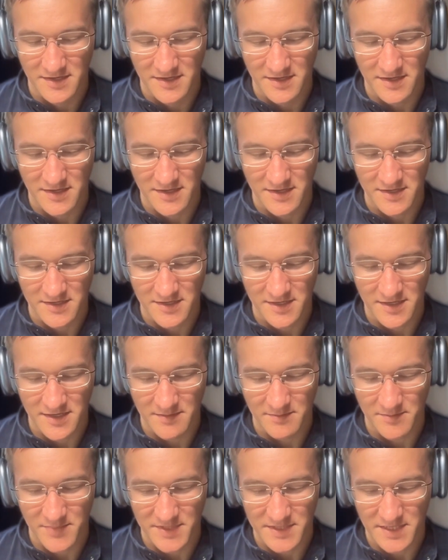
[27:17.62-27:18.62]

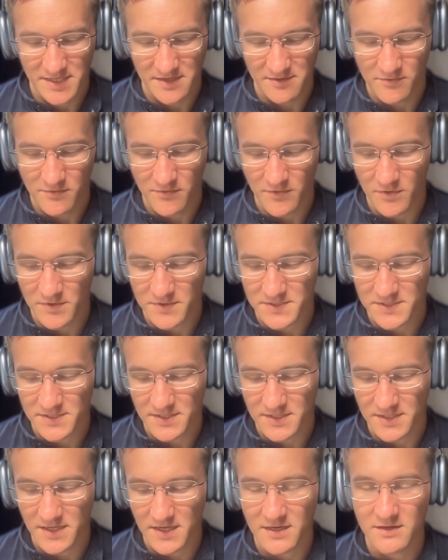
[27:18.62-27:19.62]
But then, of course,
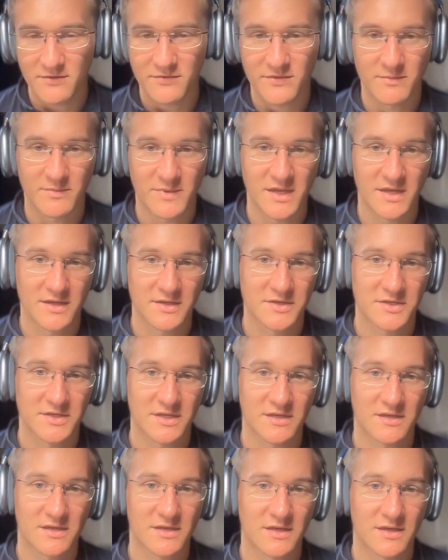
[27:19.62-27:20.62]
at the end of the
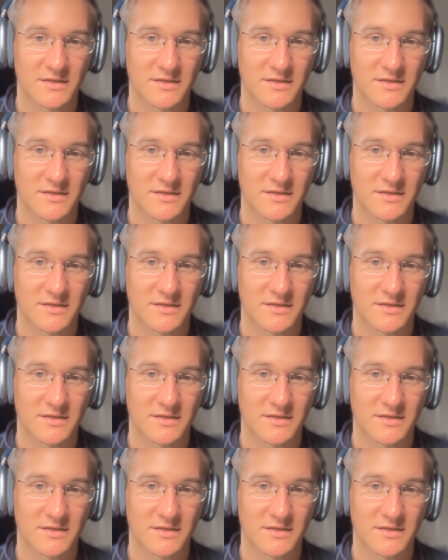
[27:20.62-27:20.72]
PhD,